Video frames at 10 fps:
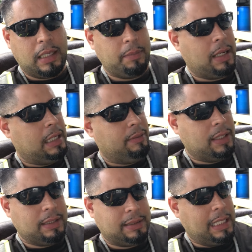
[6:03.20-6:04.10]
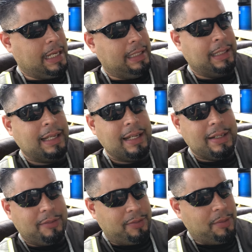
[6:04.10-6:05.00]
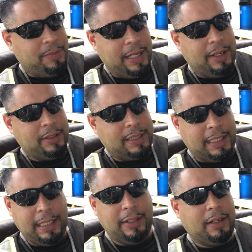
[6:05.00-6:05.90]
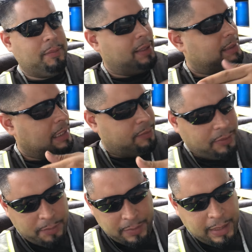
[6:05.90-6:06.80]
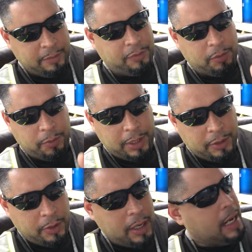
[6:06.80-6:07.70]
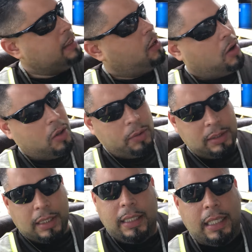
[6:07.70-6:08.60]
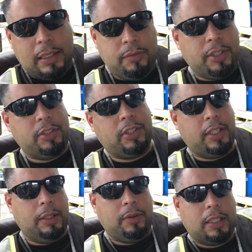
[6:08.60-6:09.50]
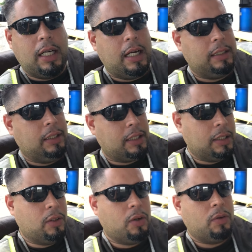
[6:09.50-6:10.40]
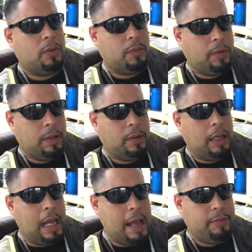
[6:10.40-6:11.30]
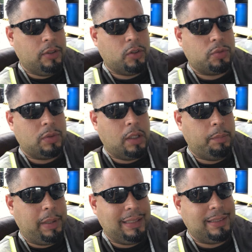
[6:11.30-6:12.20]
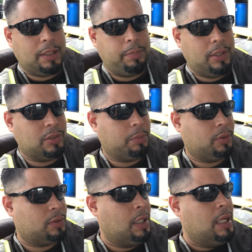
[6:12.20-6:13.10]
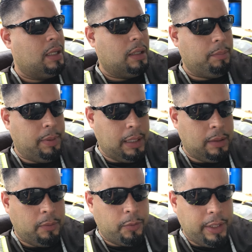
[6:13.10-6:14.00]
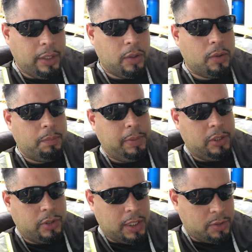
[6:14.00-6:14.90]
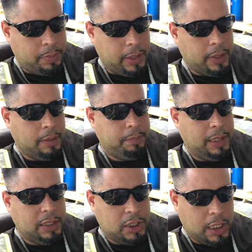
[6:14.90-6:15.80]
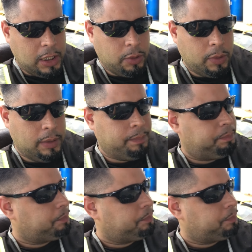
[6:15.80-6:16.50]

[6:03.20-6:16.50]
I'm not even gonna say from there to here. I'm gonna say from where you're at all the way to the end of your journey with God, you can go with having those basic principles. Be real, be transparent, be genuine